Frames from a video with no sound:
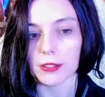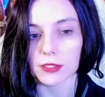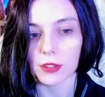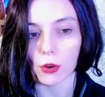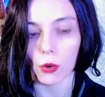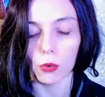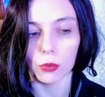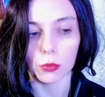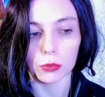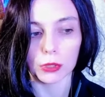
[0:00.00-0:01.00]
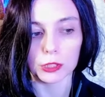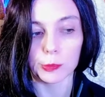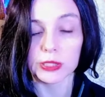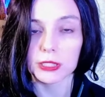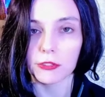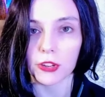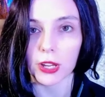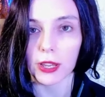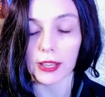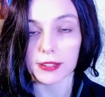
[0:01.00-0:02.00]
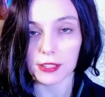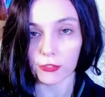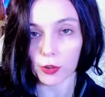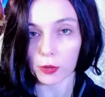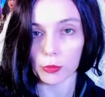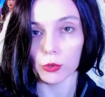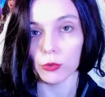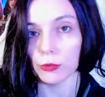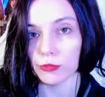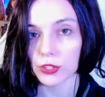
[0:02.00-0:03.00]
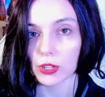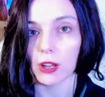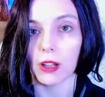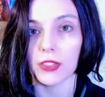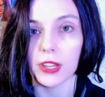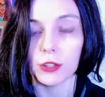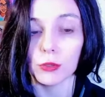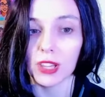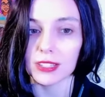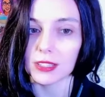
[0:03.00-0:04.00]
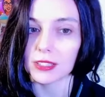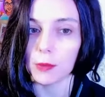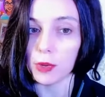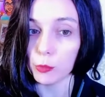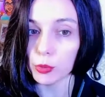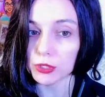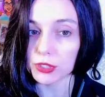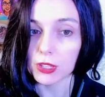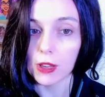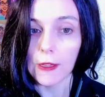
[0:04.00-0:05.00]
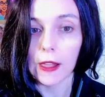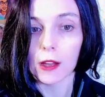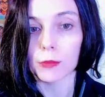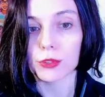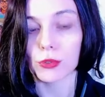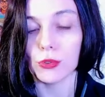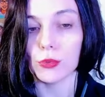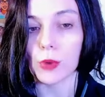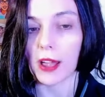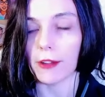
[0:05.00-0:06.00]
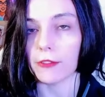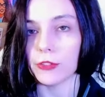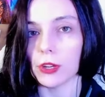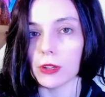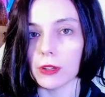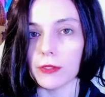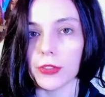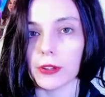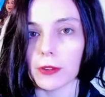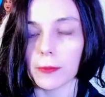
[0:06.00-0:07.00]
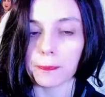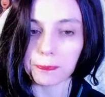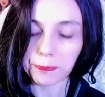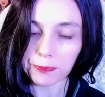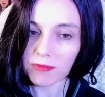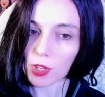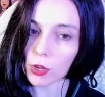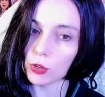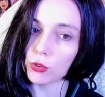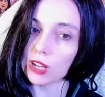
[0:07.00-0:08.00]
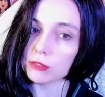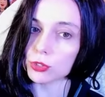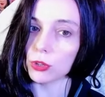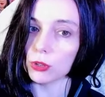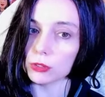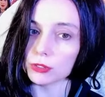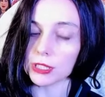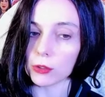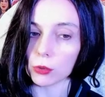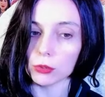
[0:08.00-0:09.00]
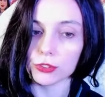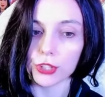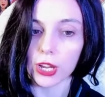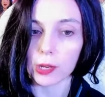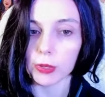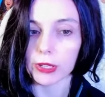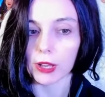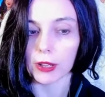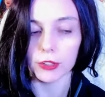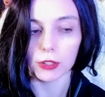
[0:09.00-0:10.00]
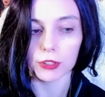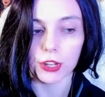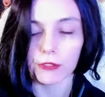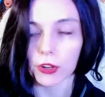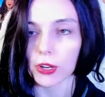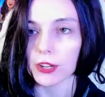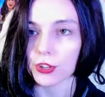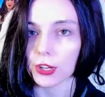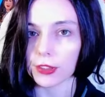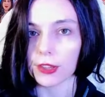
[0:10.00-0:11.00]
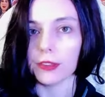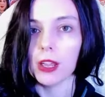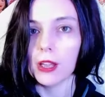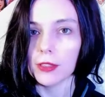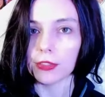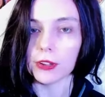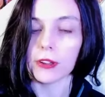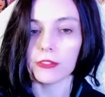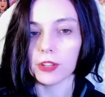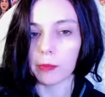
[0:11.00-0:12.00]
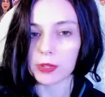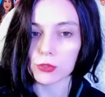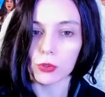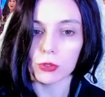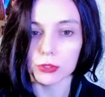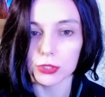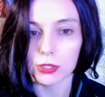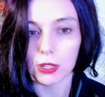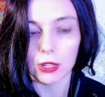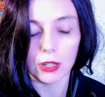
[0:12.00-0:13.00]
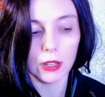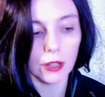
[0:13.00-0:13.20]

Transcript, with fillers: their own specific and different moves uh, that utilize the same inputs. Um, so you have the the ground skulls in old Shang, but not in young Shang variation, and then the flaming skulls. Uh,